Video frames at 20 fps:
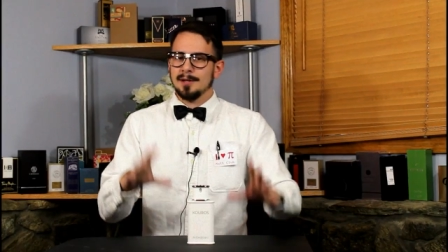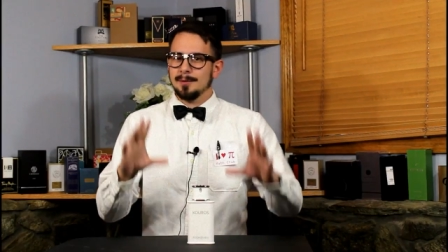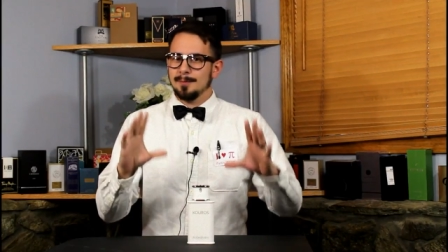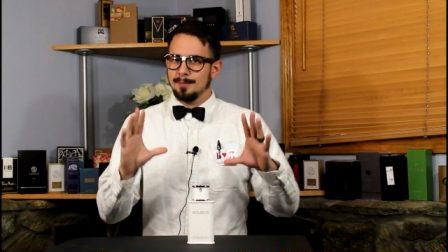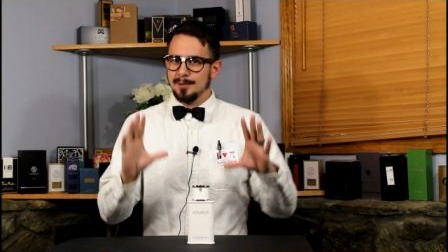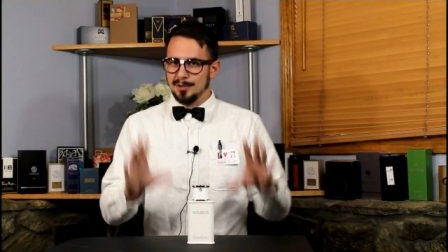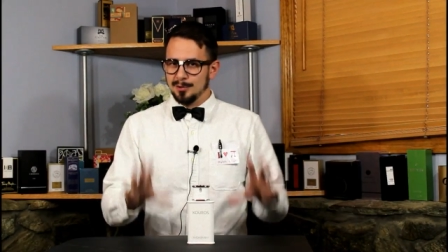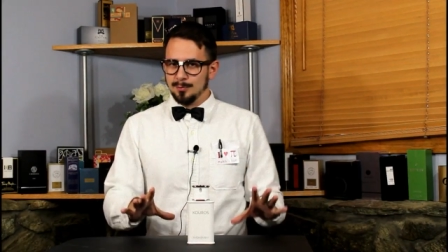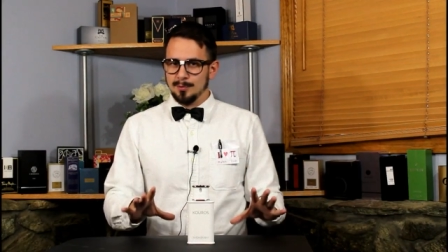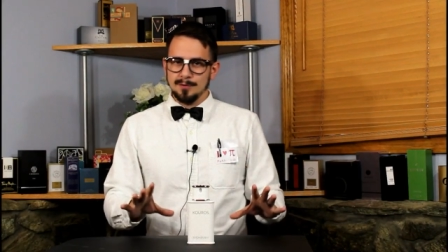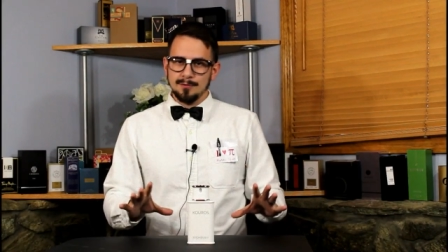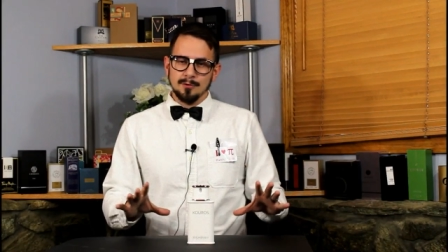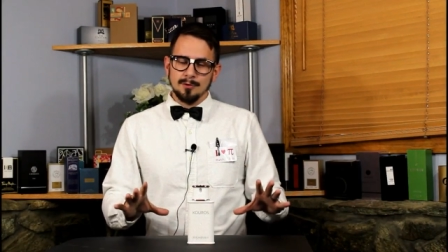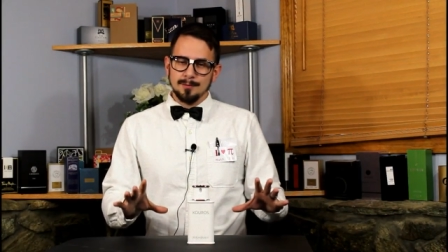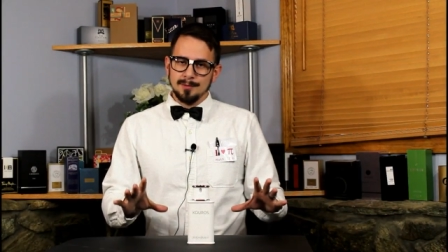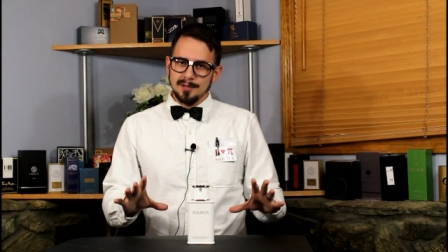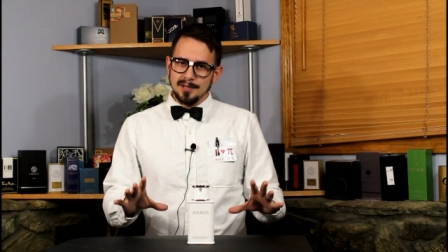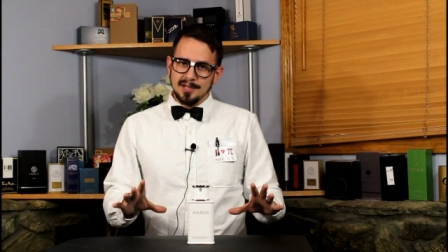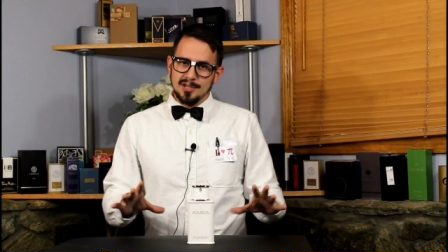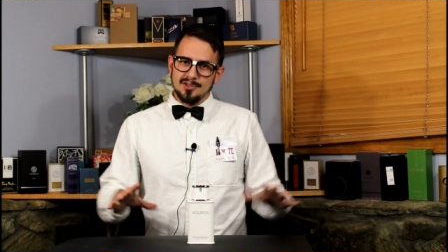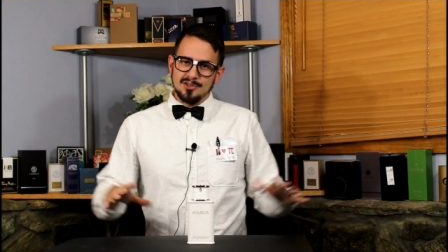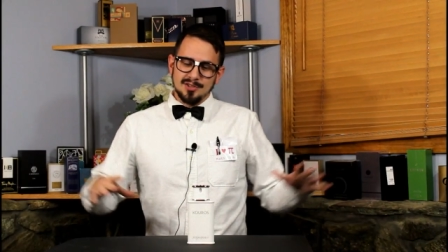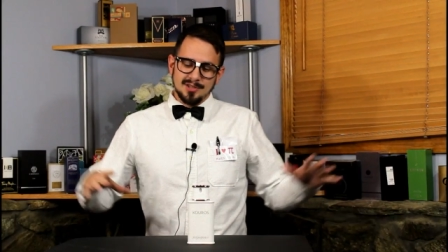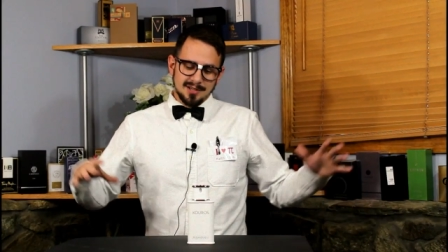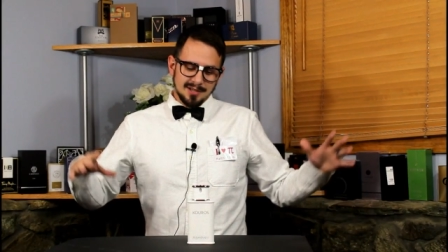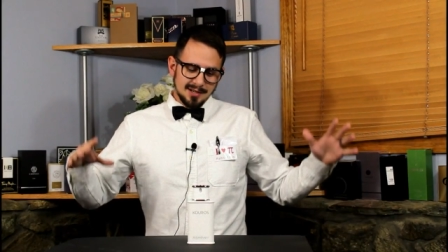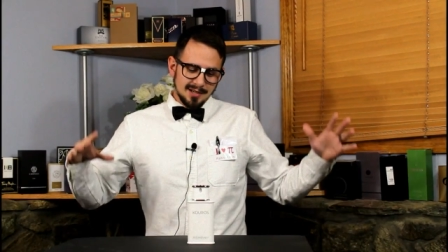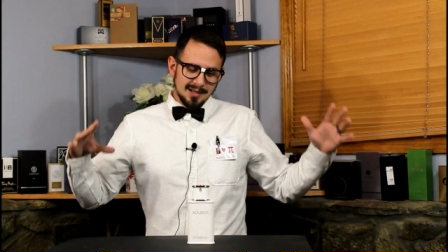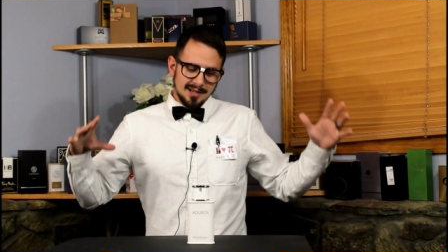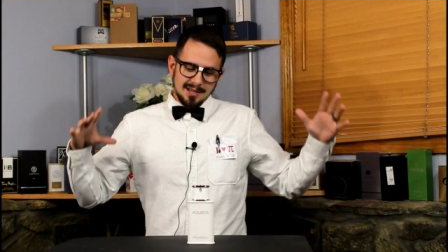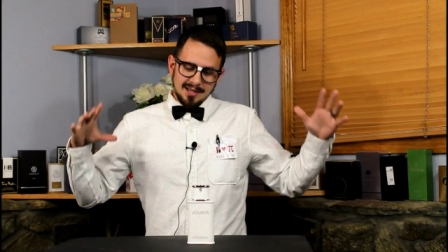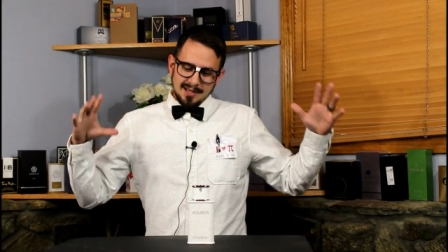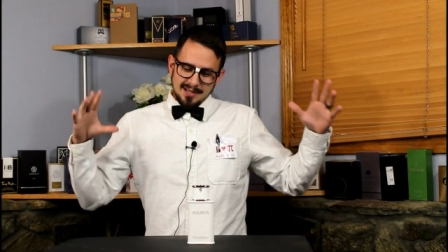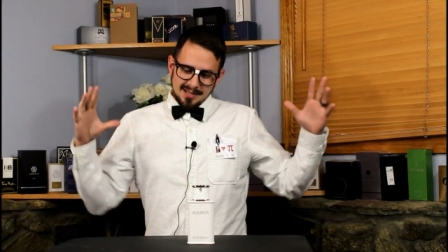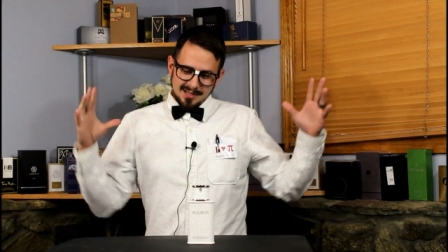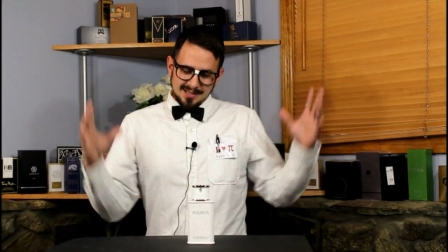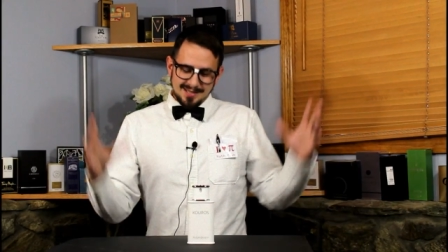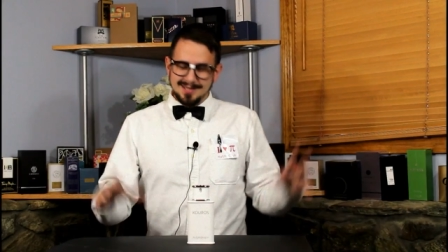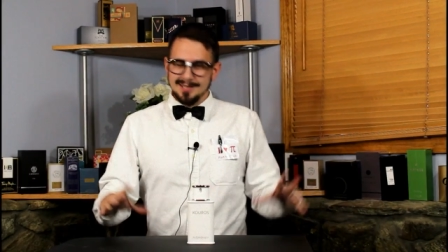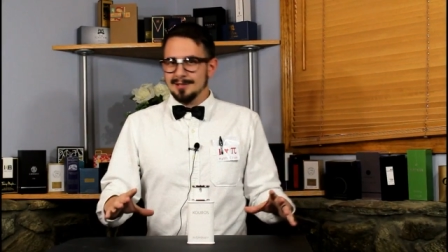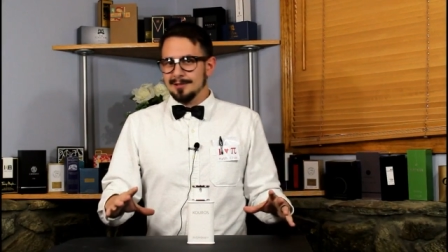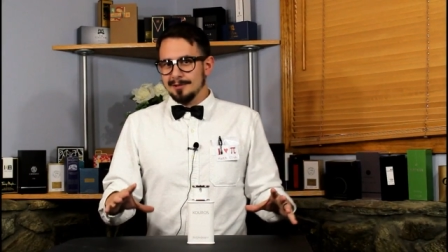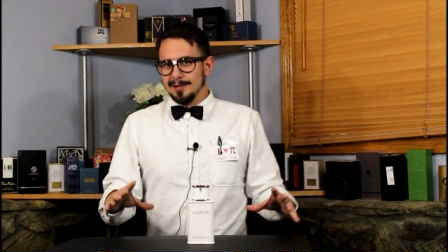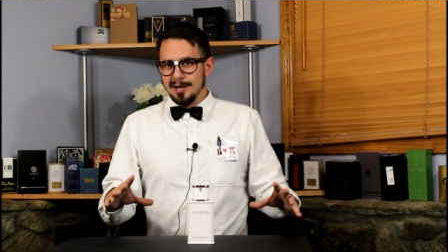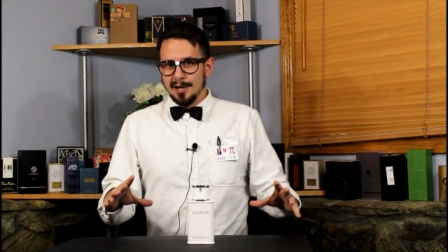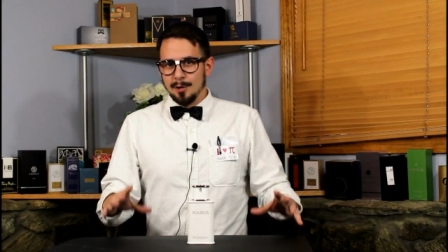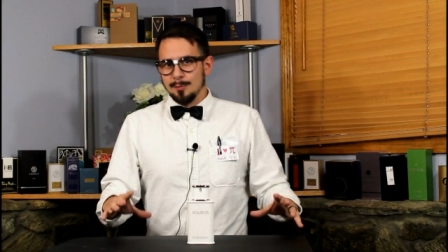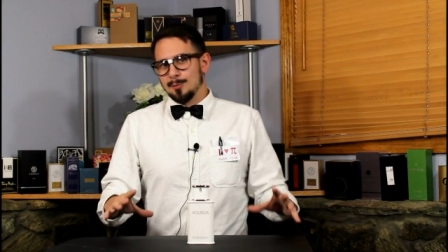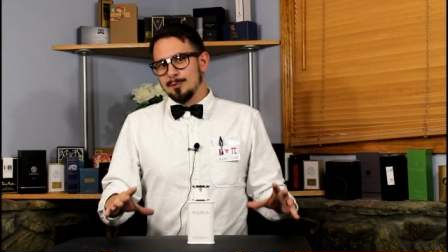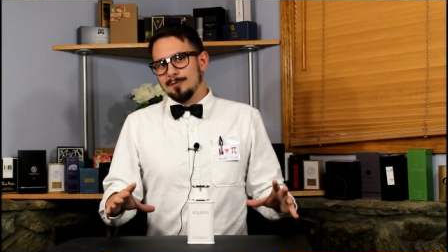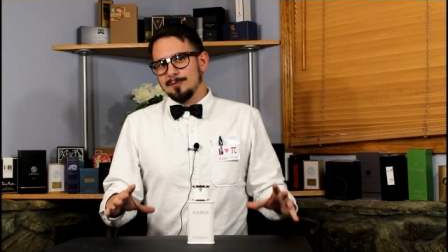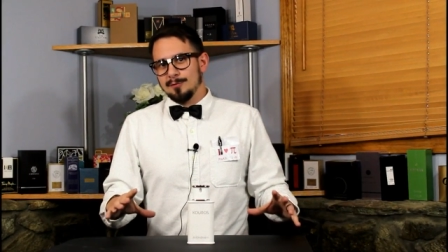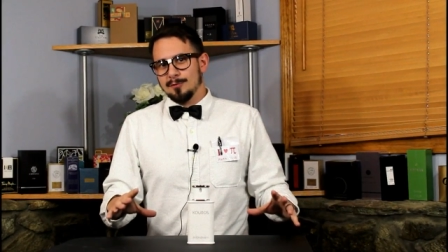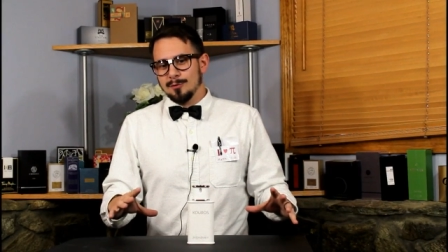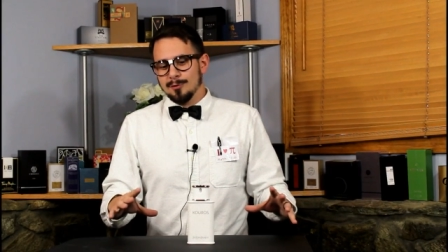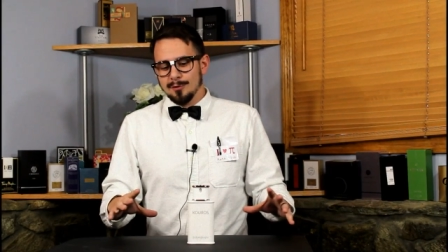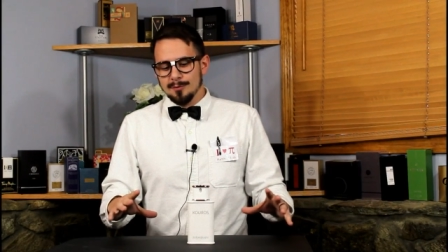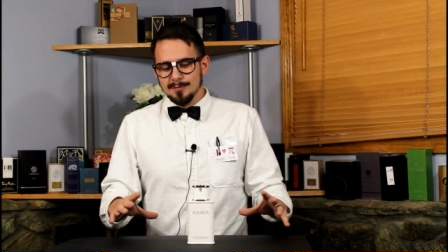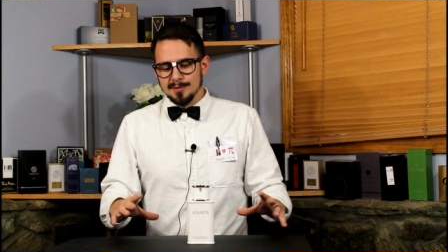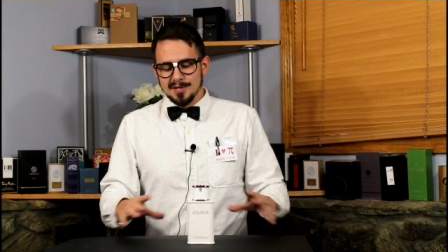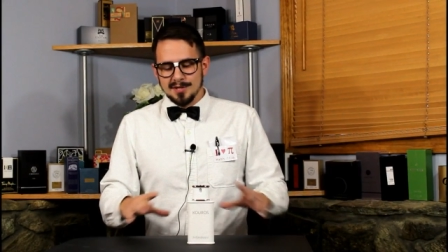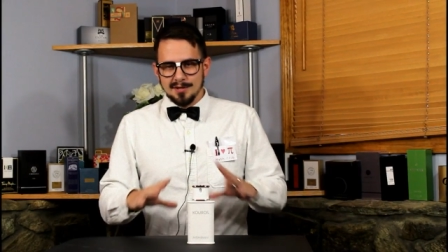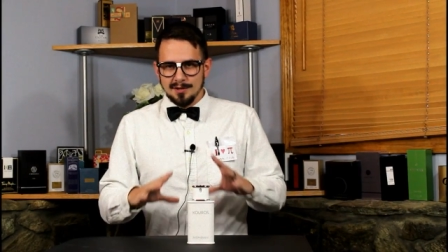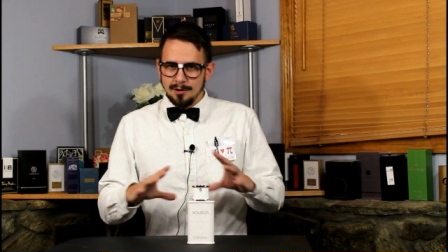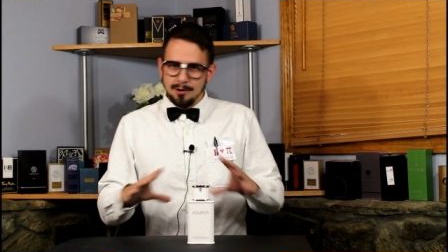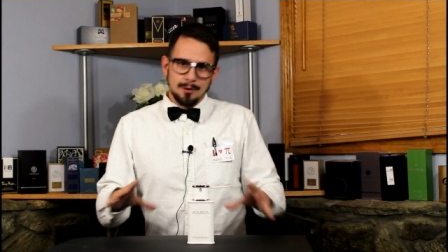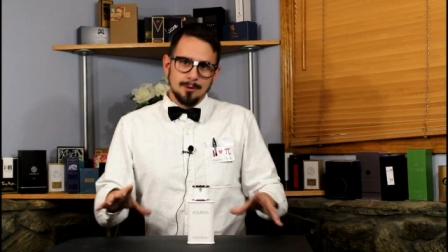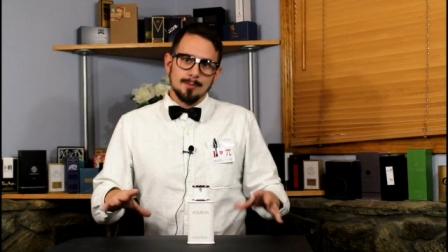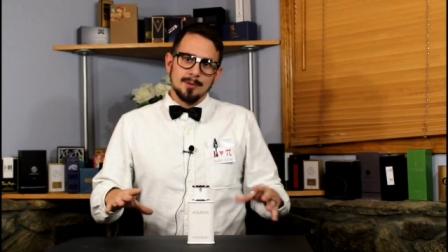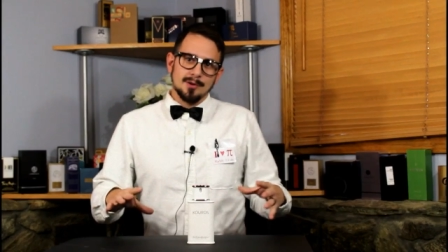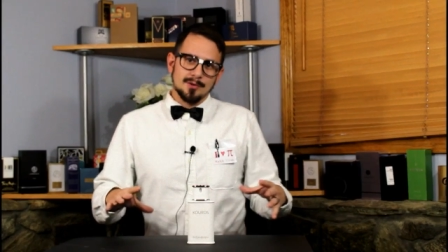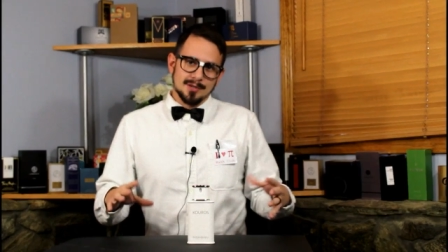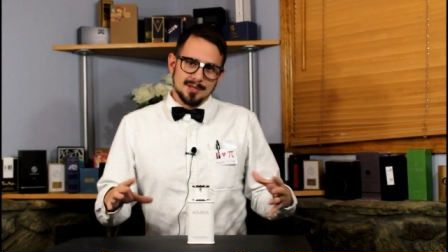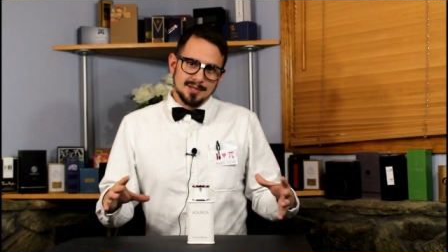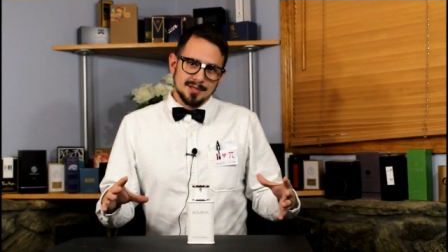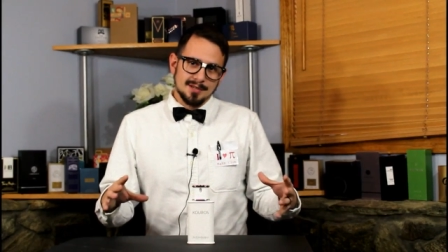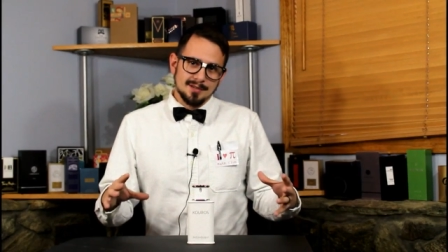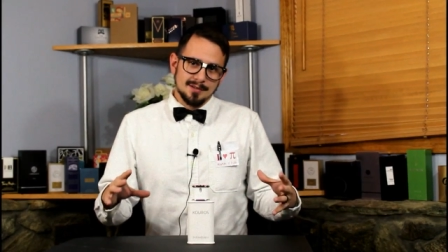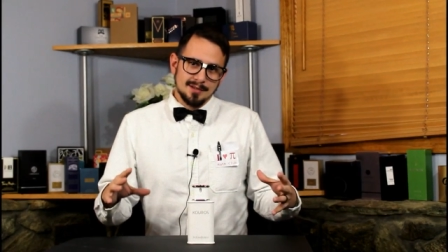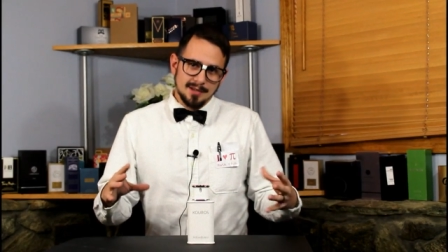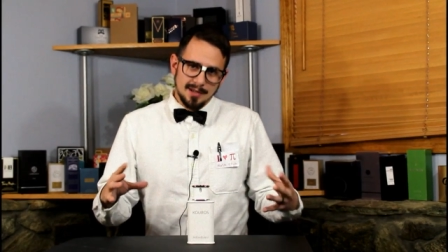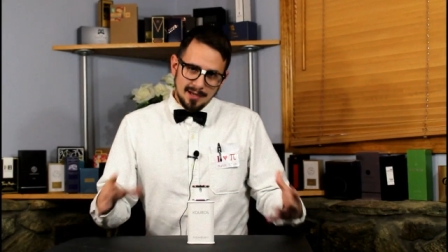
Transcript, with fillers: But the reformulation still outperforms almost